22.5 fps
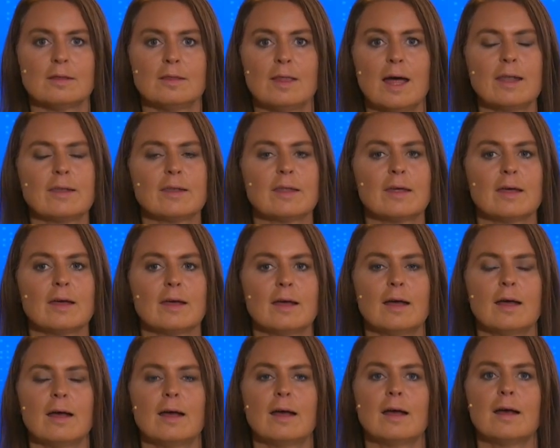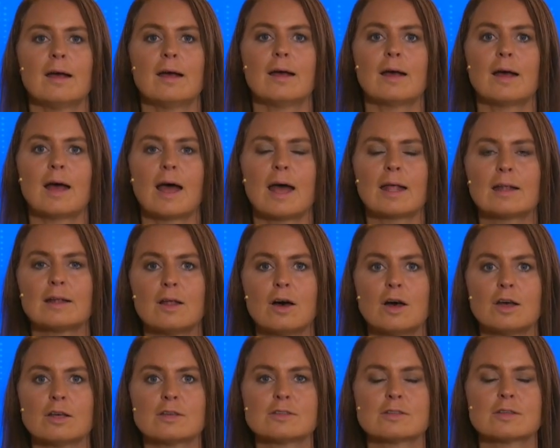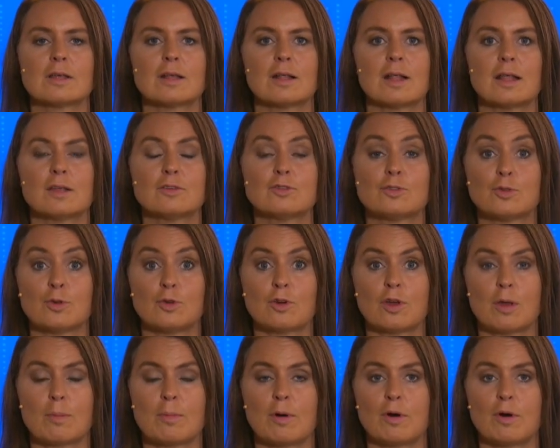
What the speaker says: Then, at last, let's talk